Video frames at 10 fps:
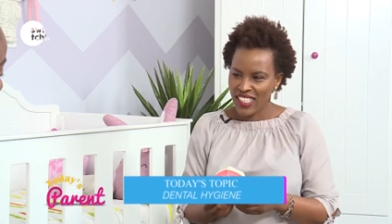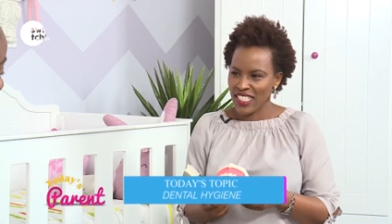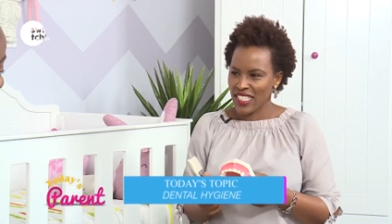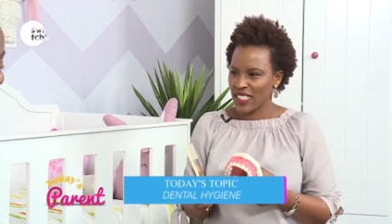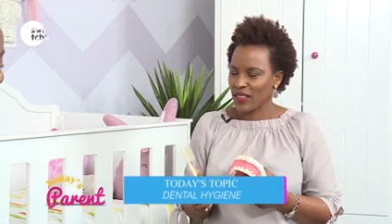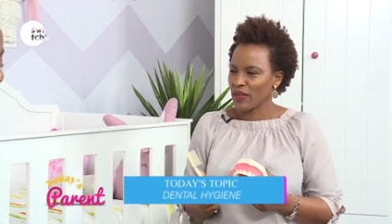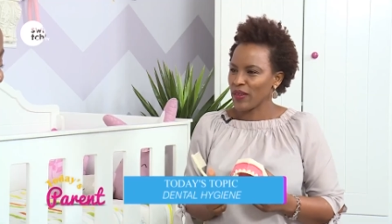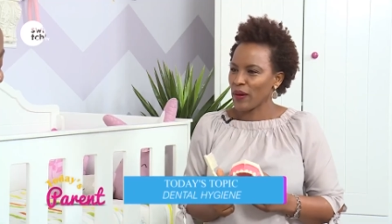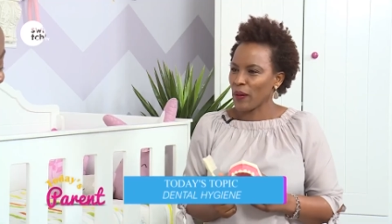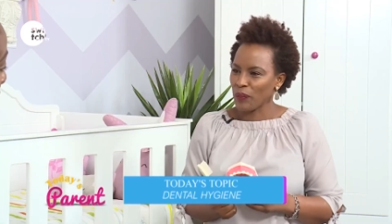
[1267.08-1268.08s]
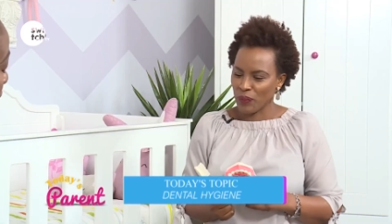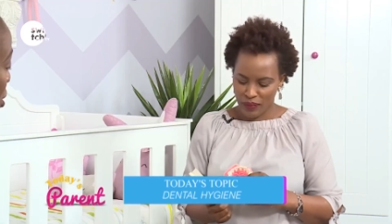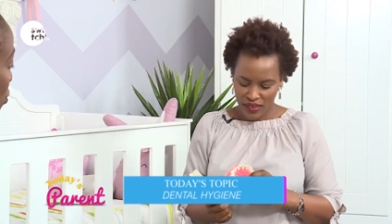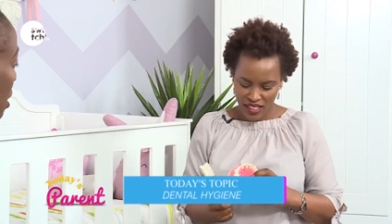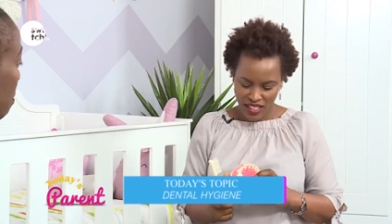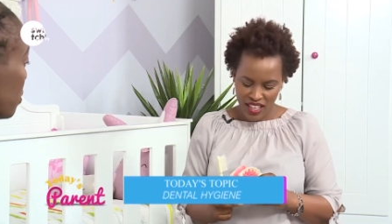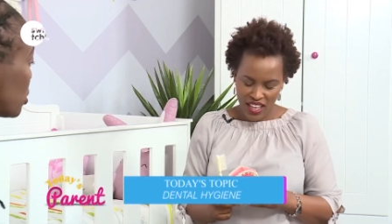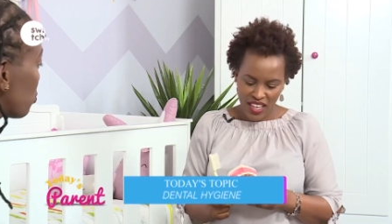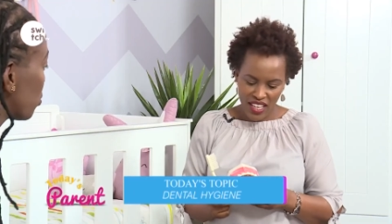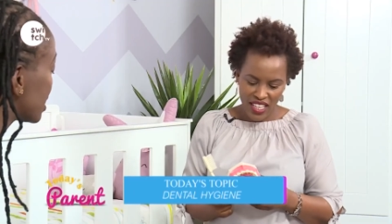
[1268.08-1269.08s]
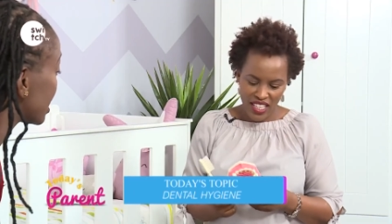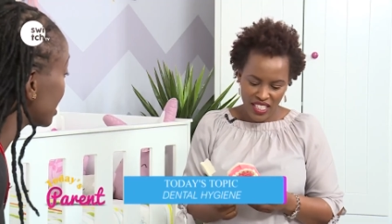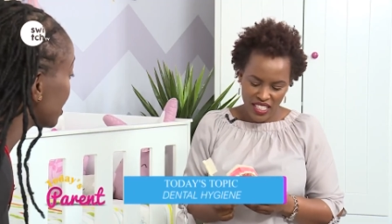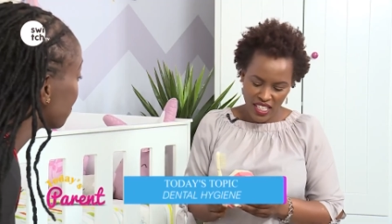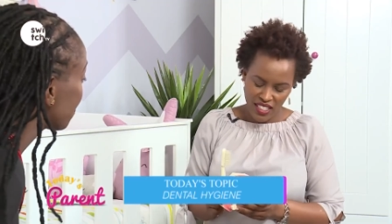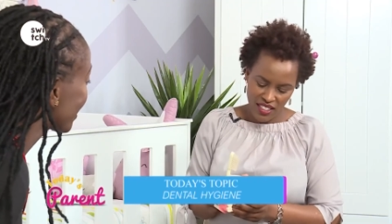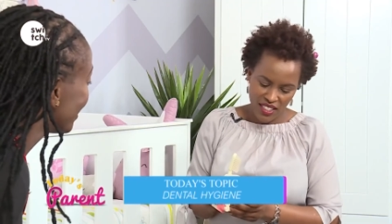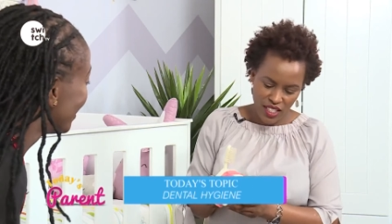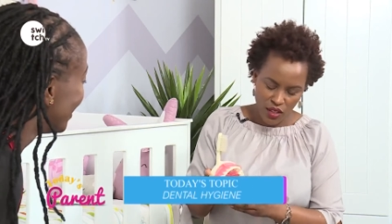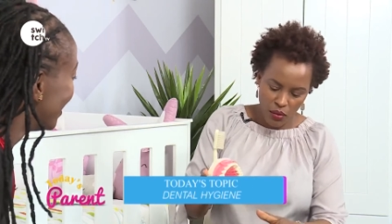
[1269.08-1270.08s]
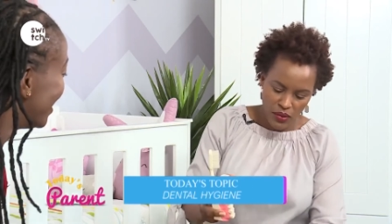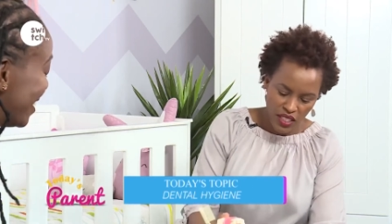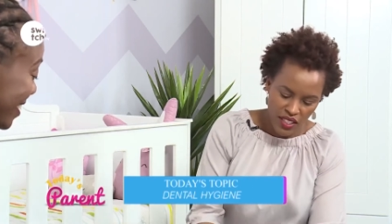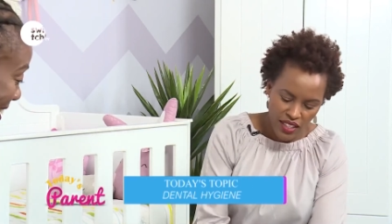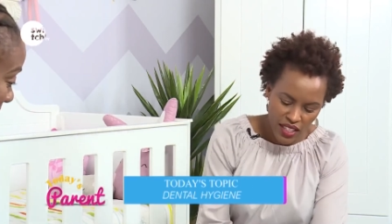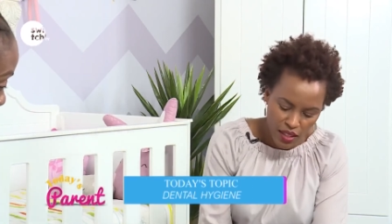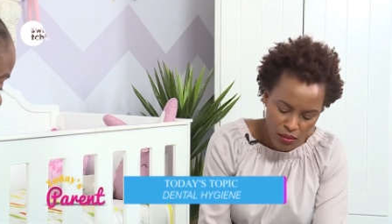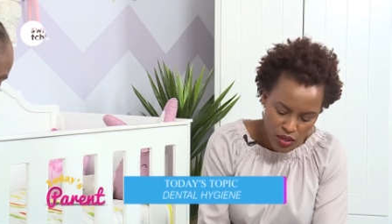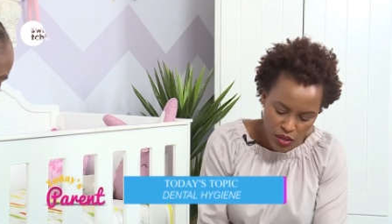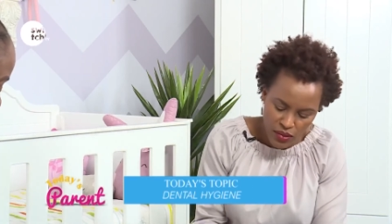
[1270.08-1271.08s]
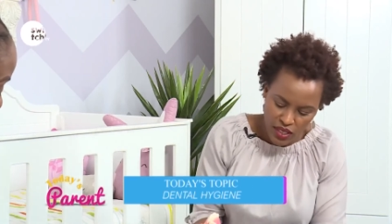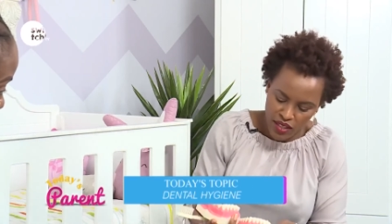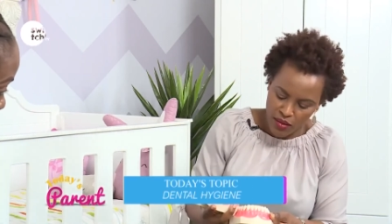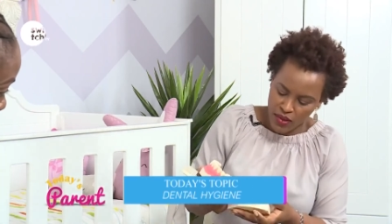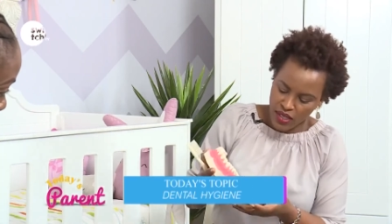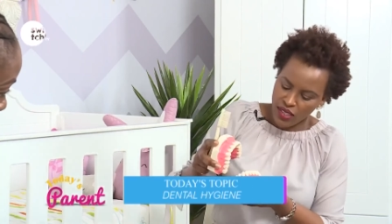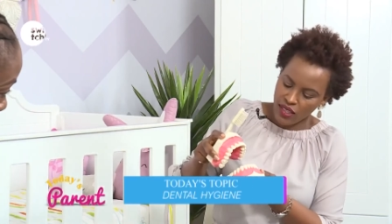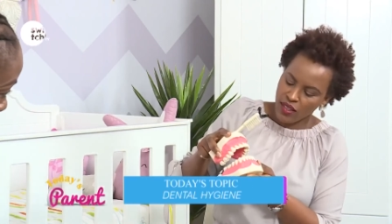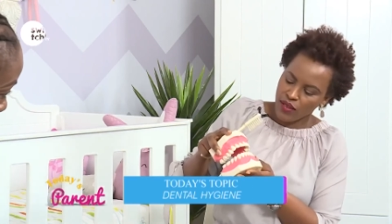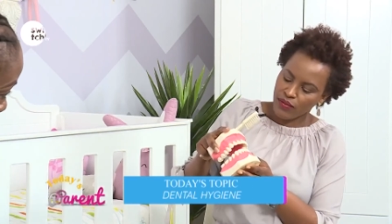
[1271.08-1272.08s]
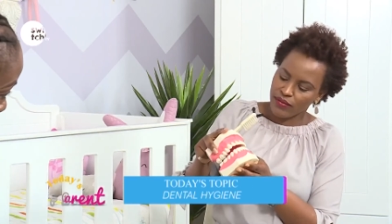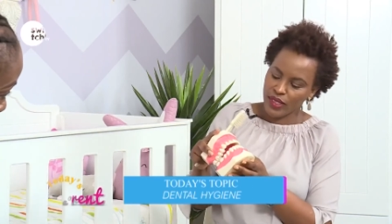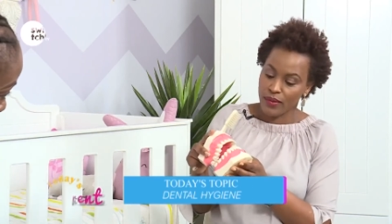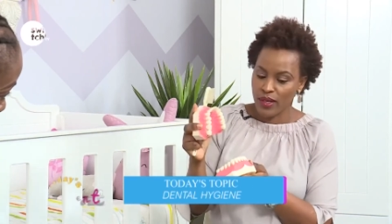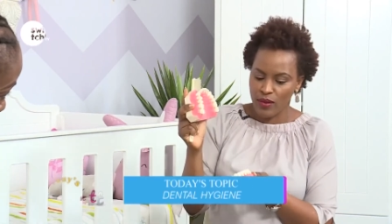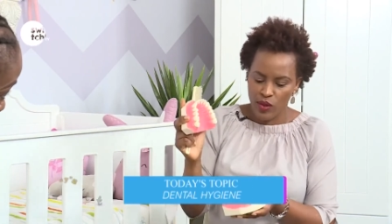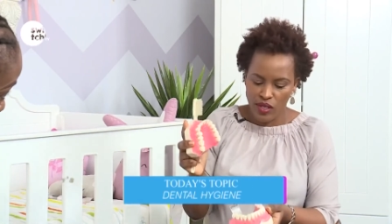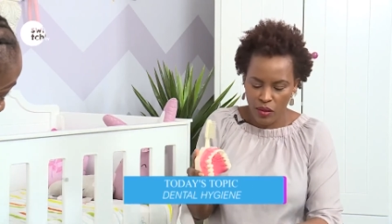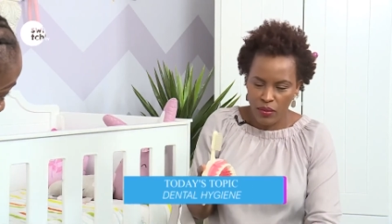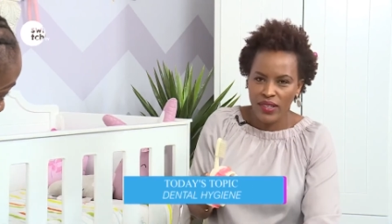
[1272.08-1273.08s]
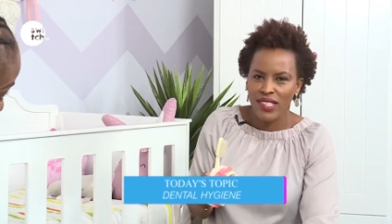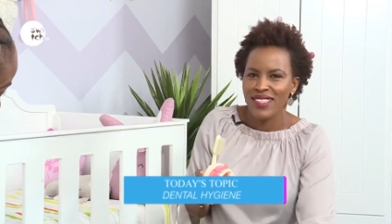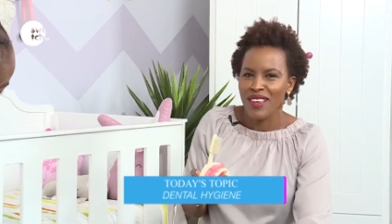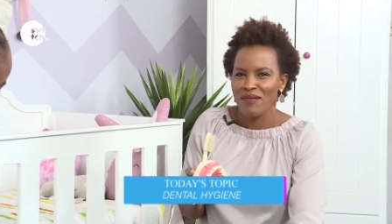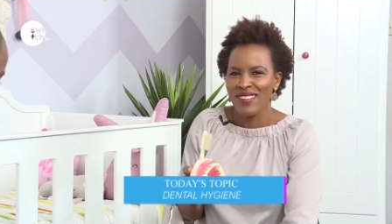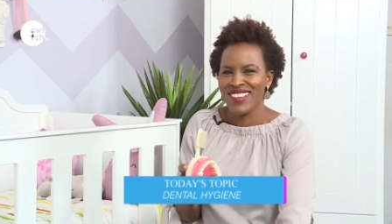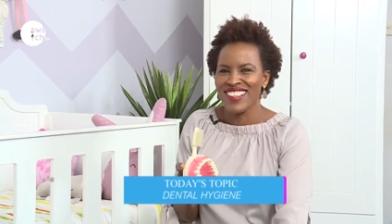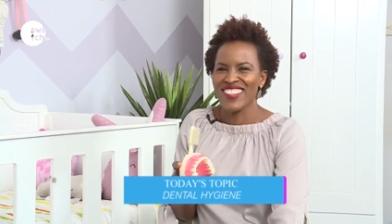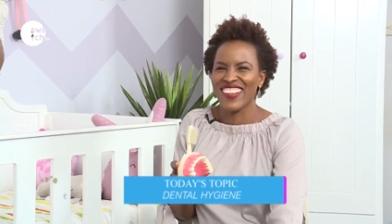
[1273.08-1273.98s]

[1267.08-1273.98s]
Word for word: yes. I see you've come yeah. with a set of very beautiful teeth. Yes, the top teeth and the bottom teeth, but um, sometimes we separate them. Okay.